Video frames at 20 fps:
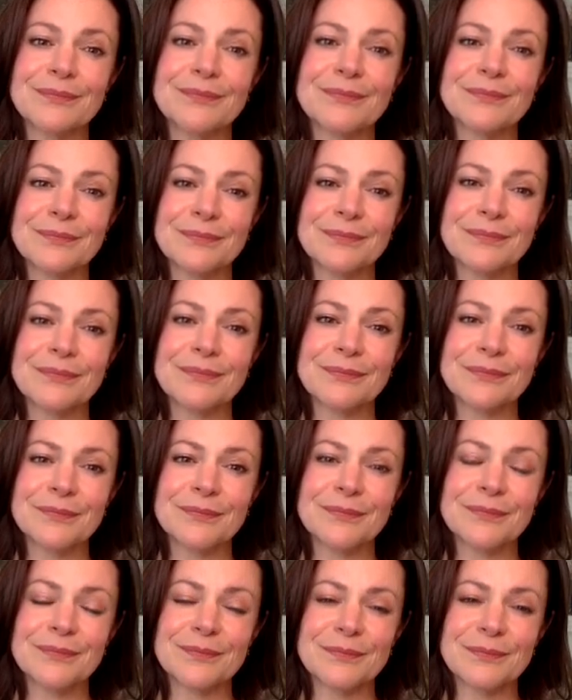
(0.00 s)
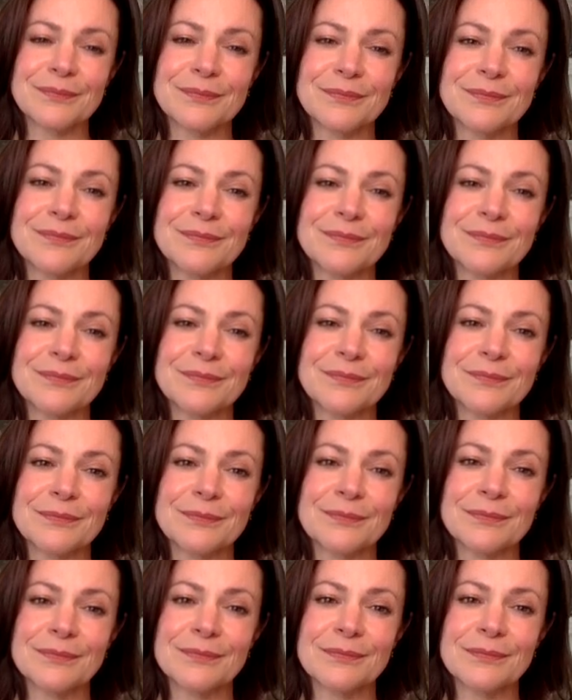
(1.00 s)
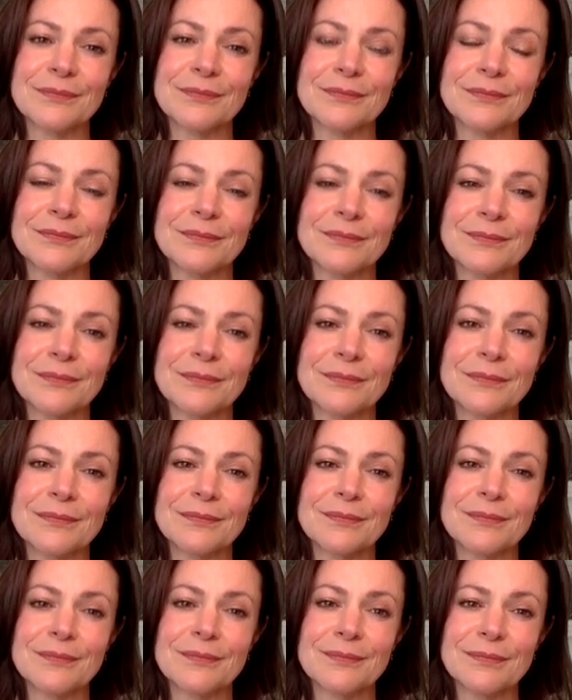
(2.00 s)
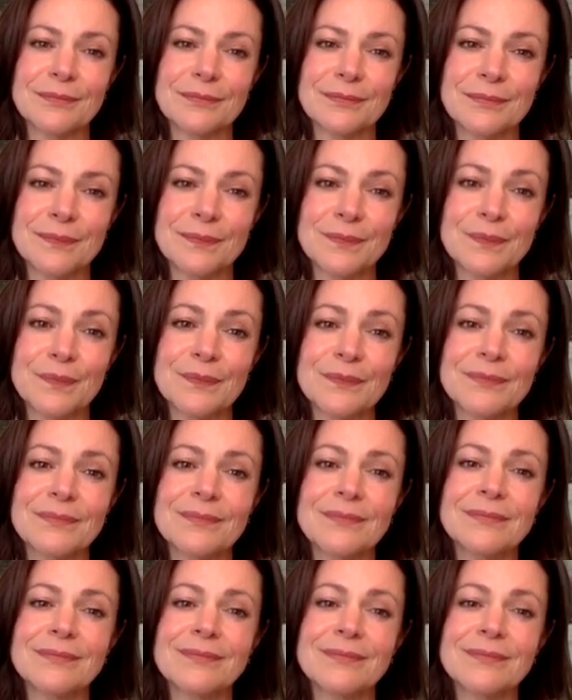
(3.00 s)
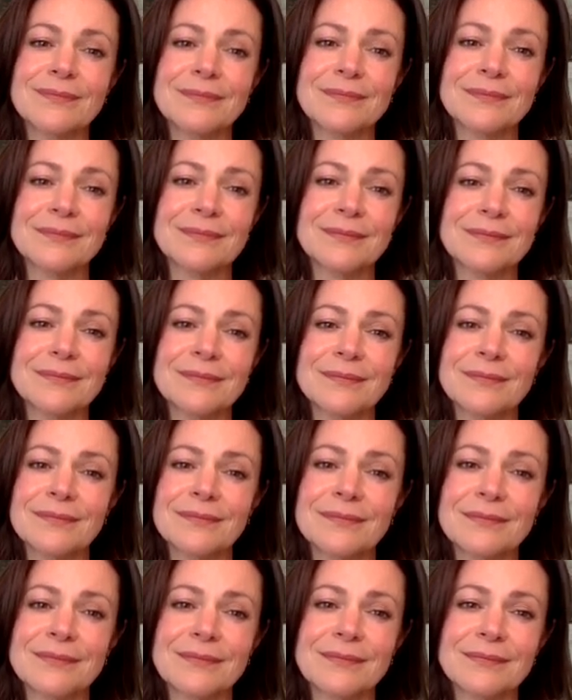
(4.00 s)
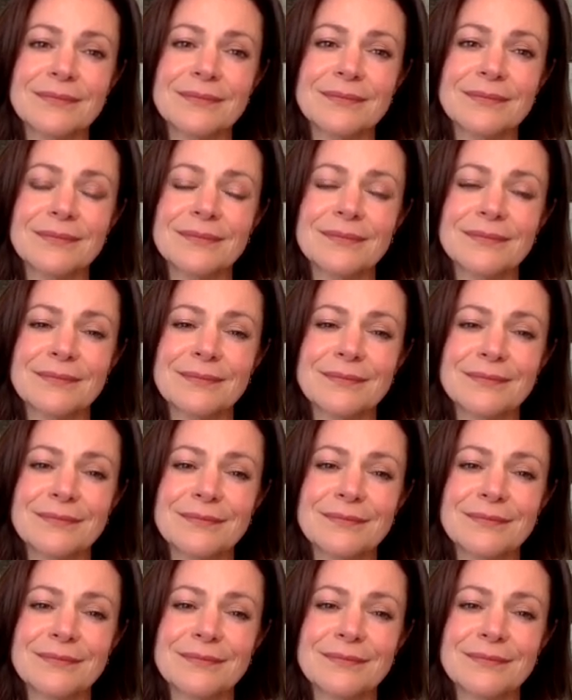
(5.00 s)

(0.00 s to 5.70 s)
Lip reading: (not speaking)